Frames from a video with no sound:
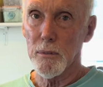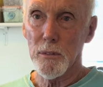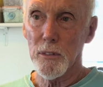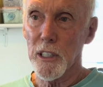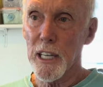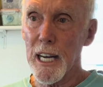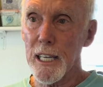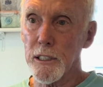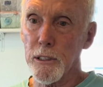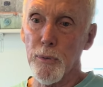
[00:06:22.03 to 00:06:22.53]

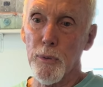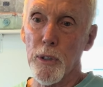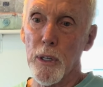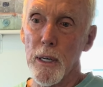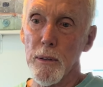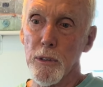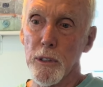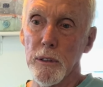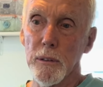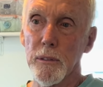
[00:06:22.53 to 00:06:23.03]
last
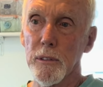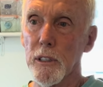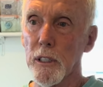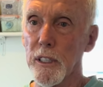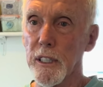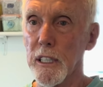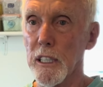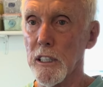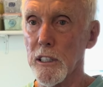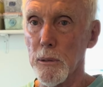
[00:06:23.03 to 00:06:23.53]
forever until
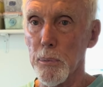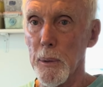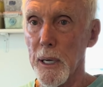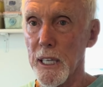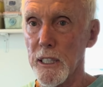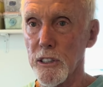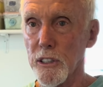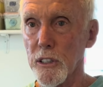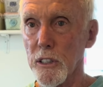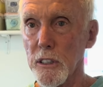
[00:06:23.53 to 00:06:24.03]
they get
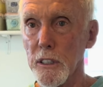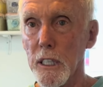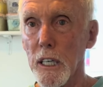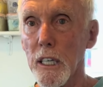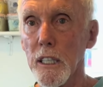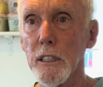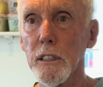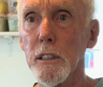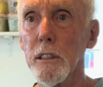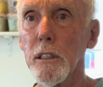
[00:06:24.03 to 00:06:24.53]
smashed to
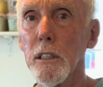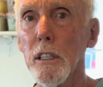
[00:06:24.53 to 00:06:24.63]
dust.